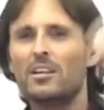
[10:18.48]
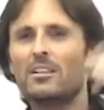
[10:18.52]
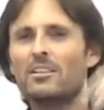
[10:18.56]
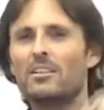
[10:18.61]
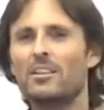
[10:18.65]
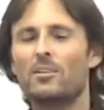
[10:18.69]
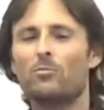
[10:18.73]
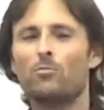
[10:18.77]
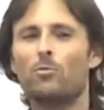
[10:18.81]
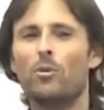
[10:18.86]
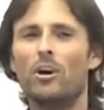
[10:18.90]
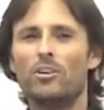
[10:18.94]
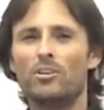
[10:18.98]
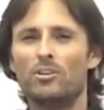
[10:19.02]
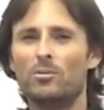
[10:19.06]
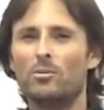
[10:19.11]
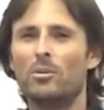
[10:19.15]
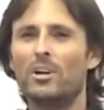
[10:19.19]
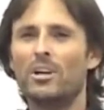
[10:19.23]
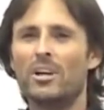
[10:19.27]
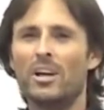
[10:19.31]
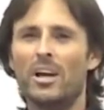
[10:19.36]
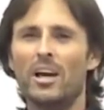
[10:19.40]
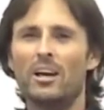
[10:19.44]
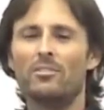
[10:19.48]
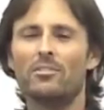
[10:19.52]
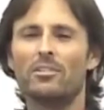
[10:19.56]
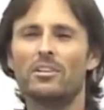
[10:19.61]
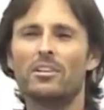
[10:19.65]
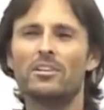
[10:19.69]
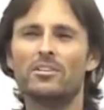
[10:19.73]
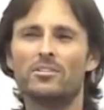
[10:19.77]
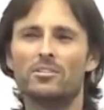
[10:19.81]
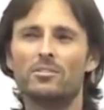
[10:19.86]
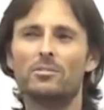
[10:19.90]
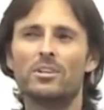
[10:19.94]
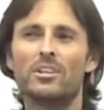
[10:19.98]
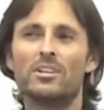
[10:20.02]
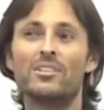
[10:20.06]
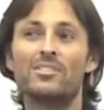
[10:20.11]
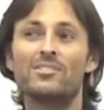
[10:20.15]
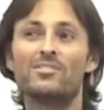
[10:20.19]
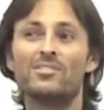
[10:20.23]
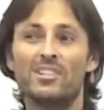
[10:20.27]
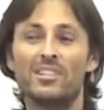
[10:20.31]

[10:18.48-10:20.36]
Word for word: then what you are currently doing is